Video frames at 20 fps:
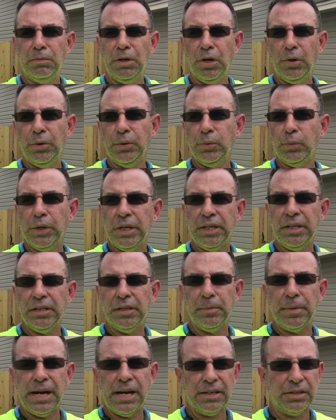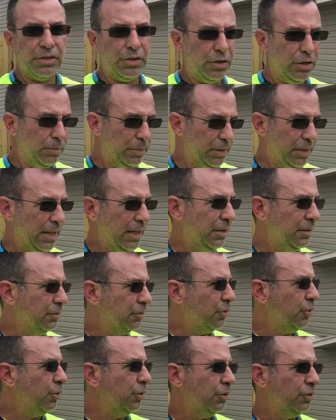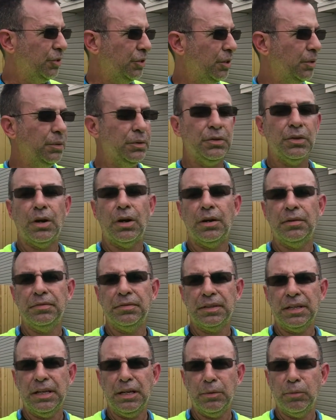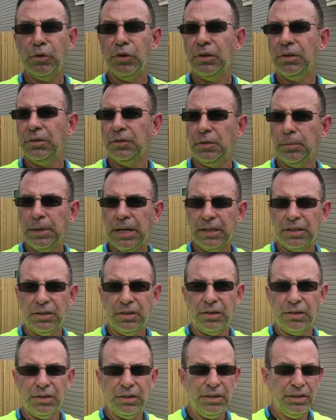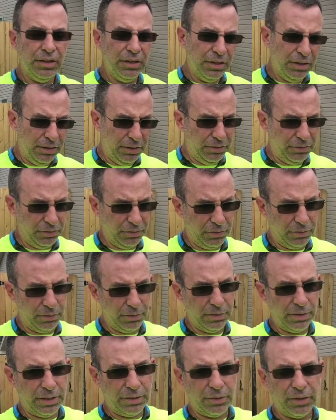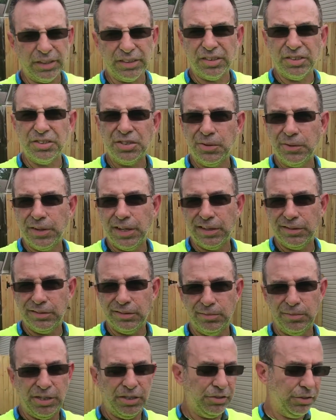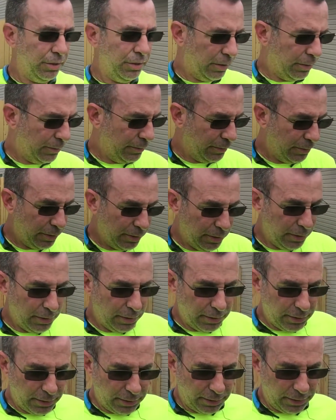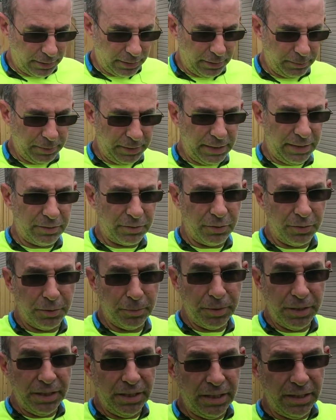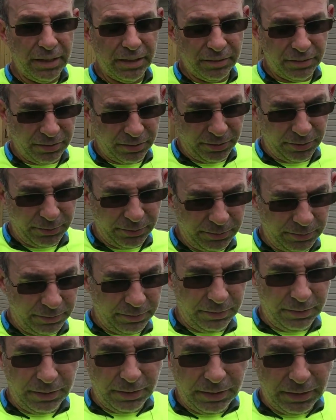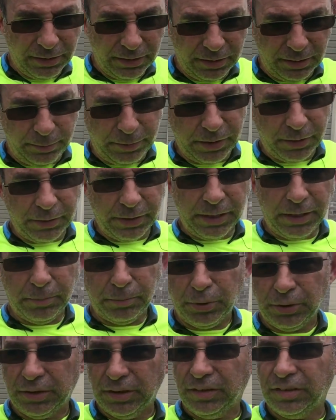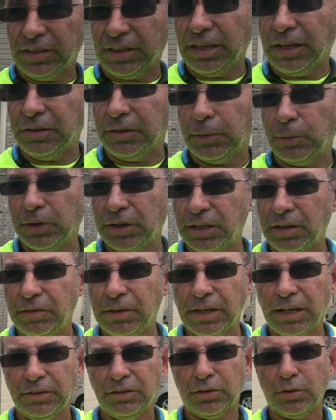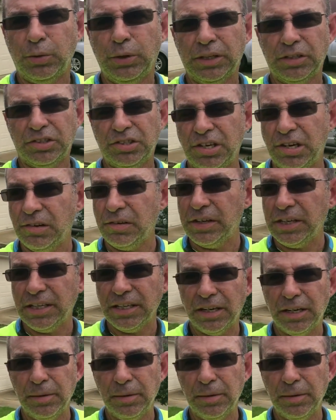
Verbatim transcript: mow and weed eat the backyard, but that, of course, you know, is off camera, it's a backyard, so I don't like to show that too much, you know. Uh, but that's gonna be it, so let me go ahead and put this together. I want to give you guys a quick charity